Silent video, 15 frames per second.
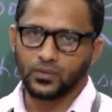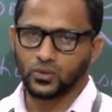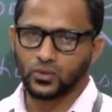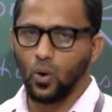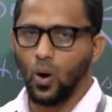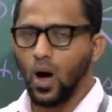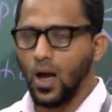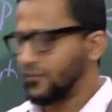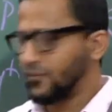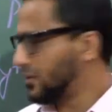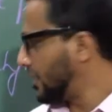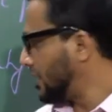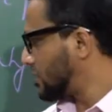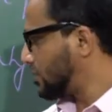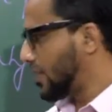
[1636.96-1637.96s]
So
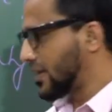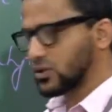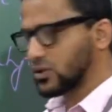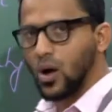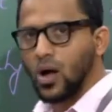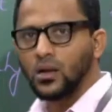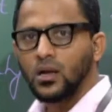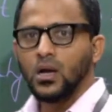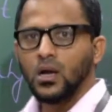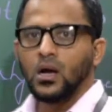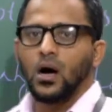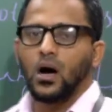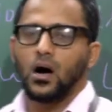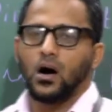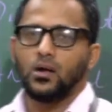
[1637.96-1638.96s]
everything is based
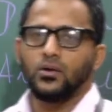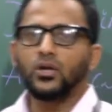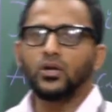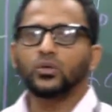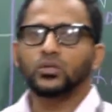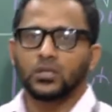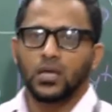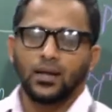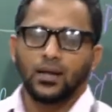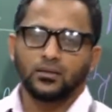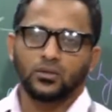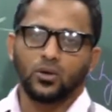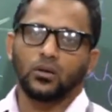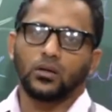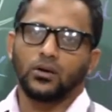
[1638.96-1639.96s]
on new
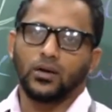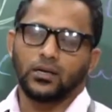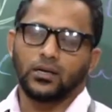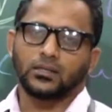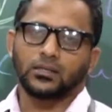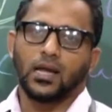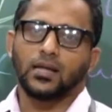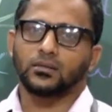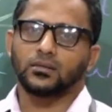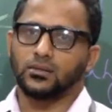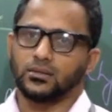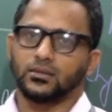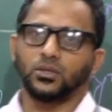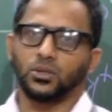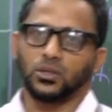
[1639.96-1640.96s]
science called the data science
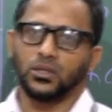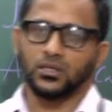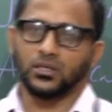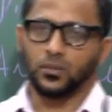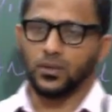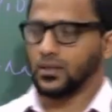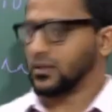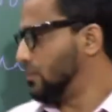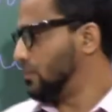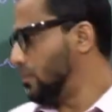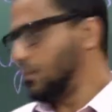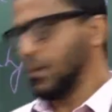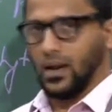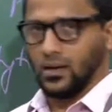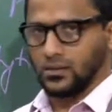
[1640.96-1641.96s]
decision is being
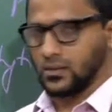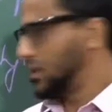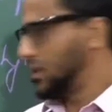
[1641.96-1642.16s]
made.